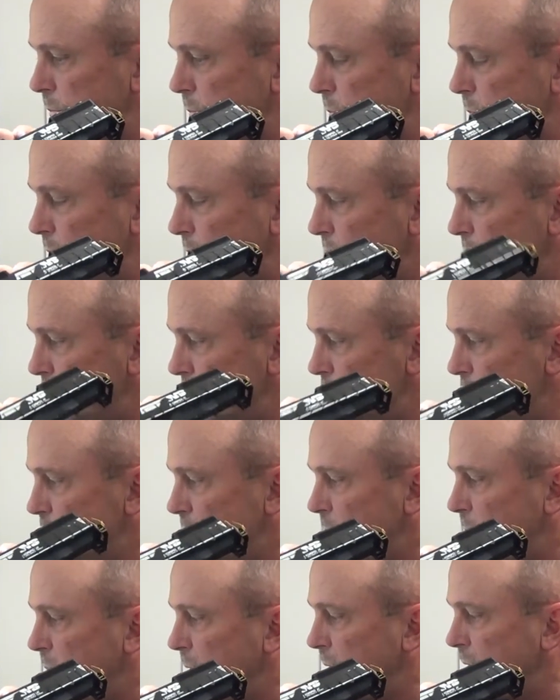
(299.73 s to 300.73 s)
when I first
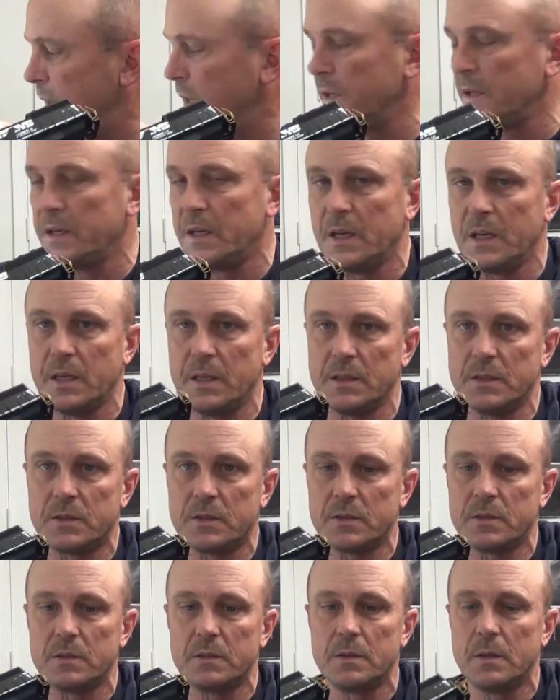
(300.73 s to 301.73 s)
started buying
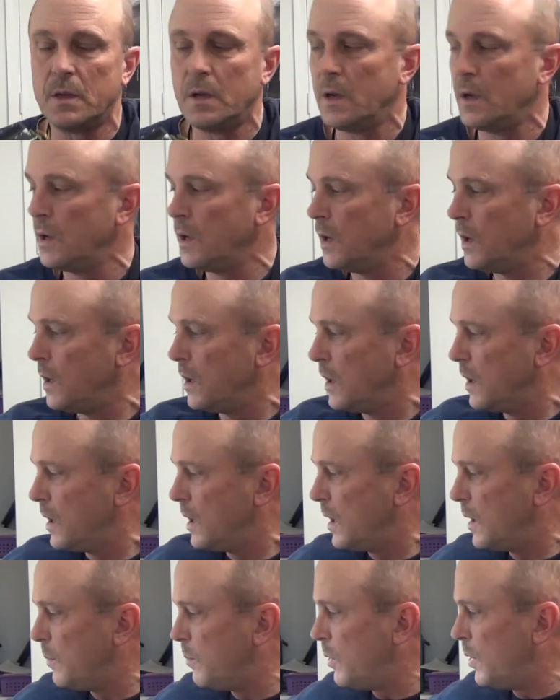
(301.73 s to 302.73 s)
LEDs,
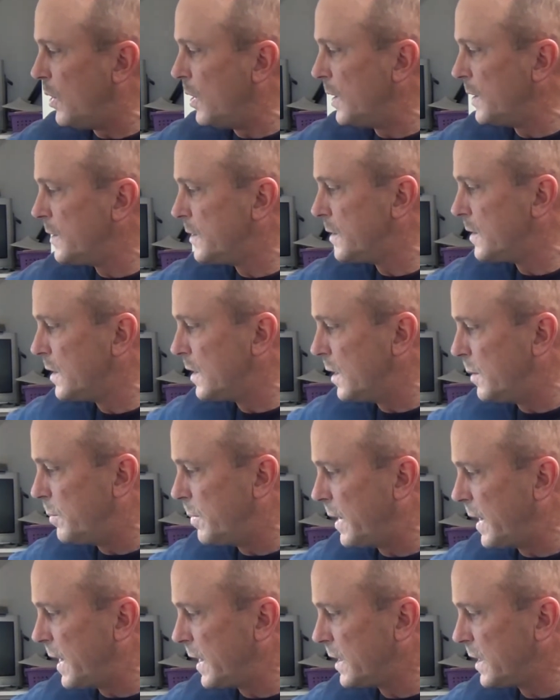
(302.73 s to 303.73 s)
I bought a
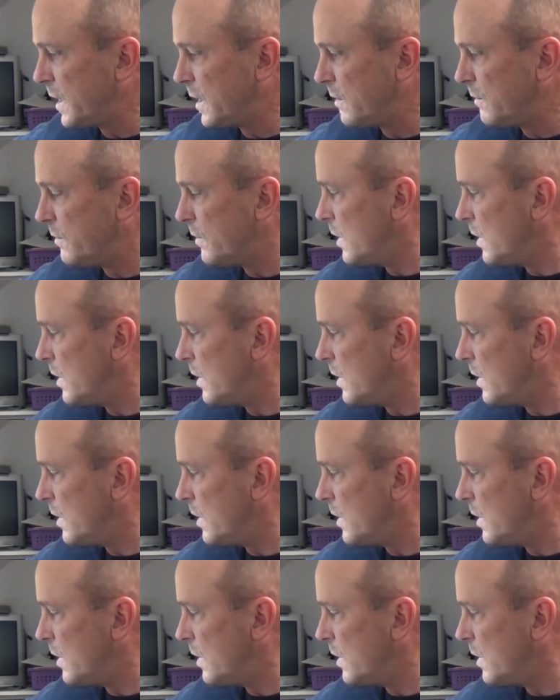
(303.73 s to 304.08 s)
packet